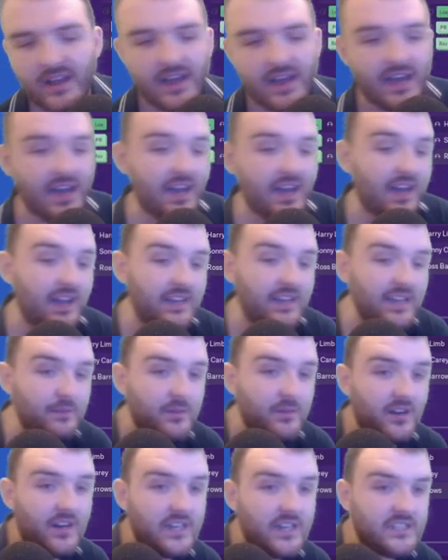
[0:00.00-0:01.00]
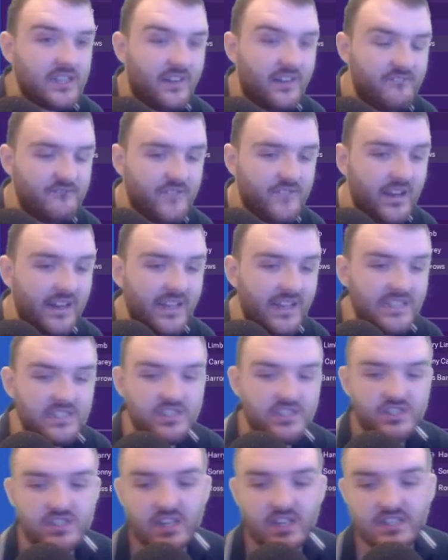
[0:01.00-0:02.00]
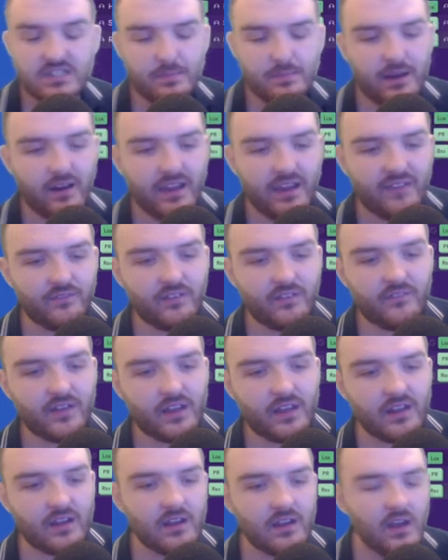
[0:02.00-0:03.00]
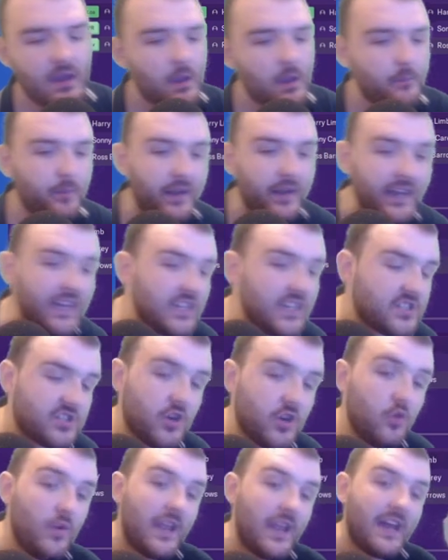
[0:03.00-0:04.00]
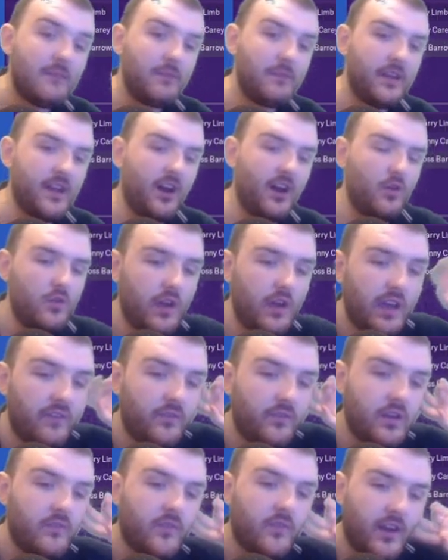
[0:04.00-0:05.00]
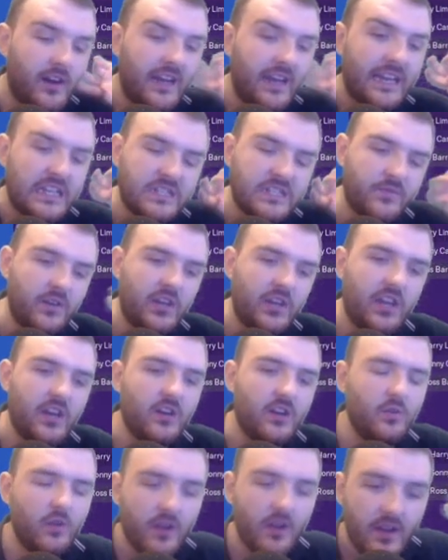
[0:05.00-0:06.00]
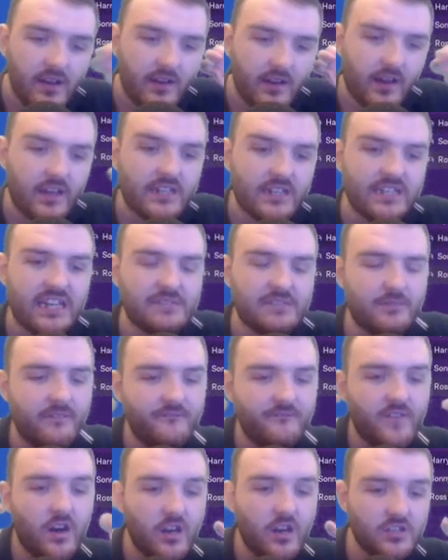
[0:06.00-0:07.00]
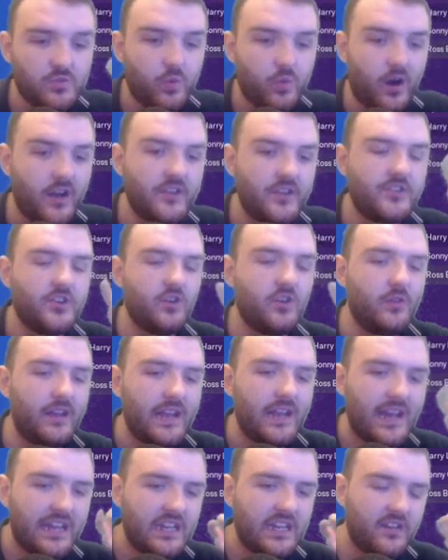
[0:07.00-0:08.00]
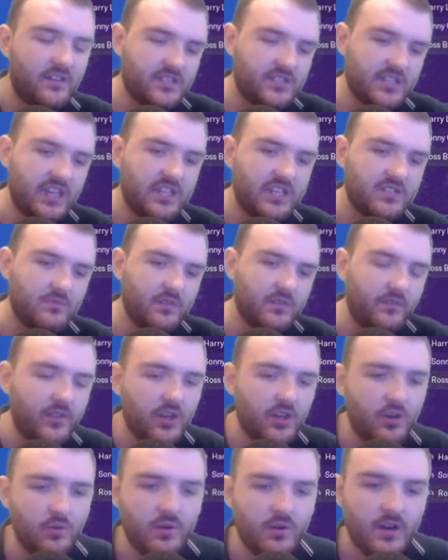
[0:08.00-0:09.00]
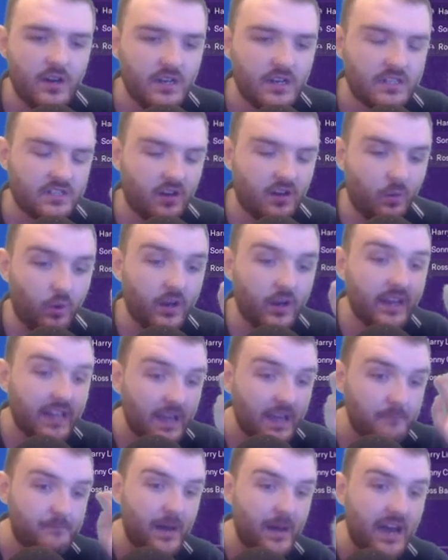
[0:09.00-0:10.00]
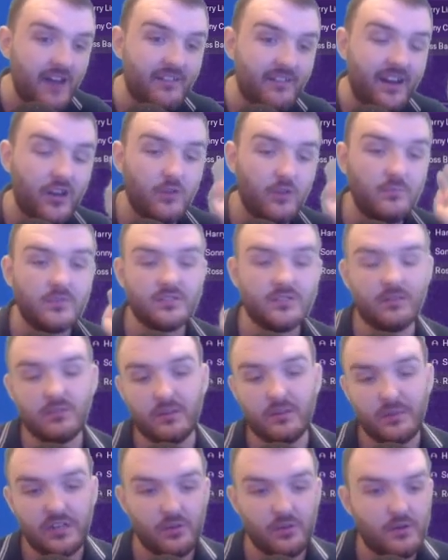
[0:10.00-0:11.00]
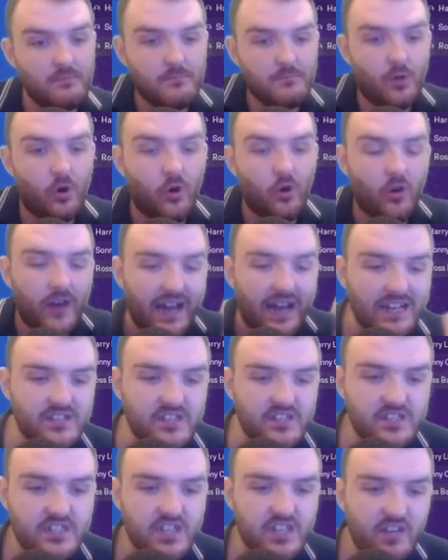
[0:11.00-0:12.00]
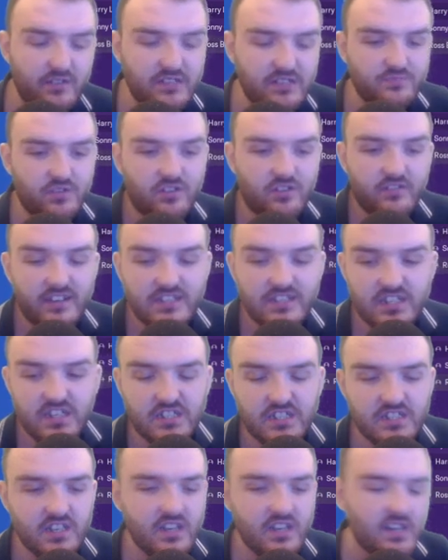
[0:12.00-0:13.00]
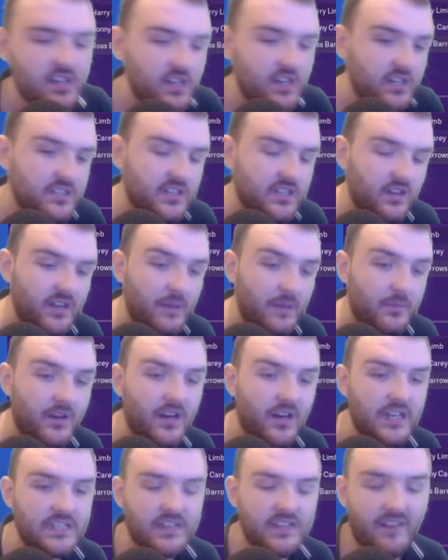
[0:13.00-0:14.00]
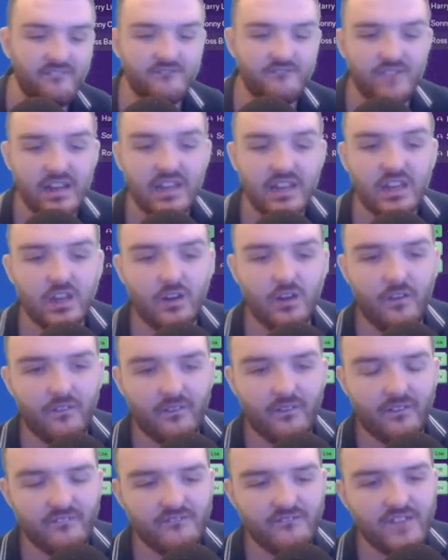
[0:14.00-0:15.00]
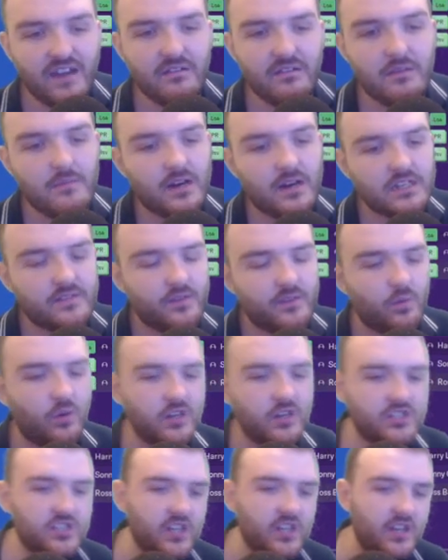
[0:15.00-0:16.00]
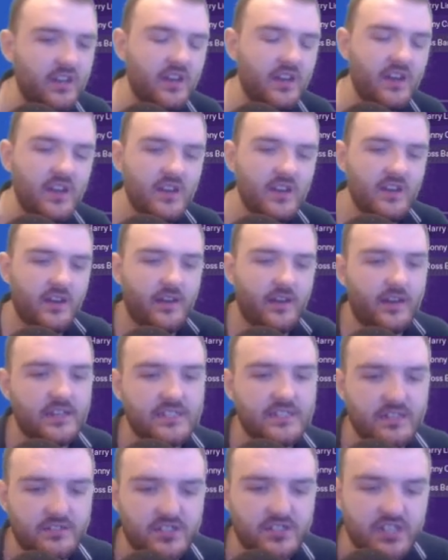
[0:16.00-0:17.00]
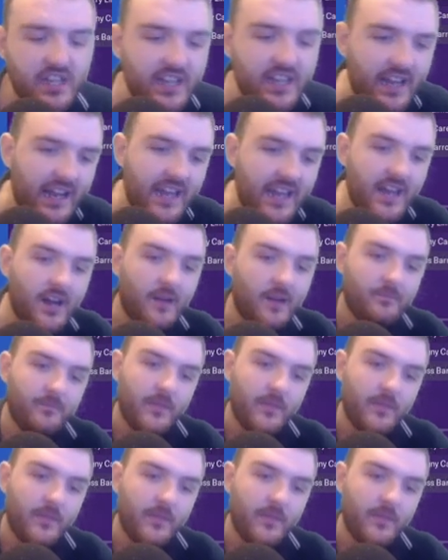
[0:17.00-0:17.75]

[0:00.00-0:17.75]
And yep guys, I think that's just about everything. Please do let me know if you've liked this video. Like I say, it's my first one doing a season review, so I want to get better at them, so I'm going to be doing more as the series progresses. So yep guys, thank you very much for watching, and I shall see you later.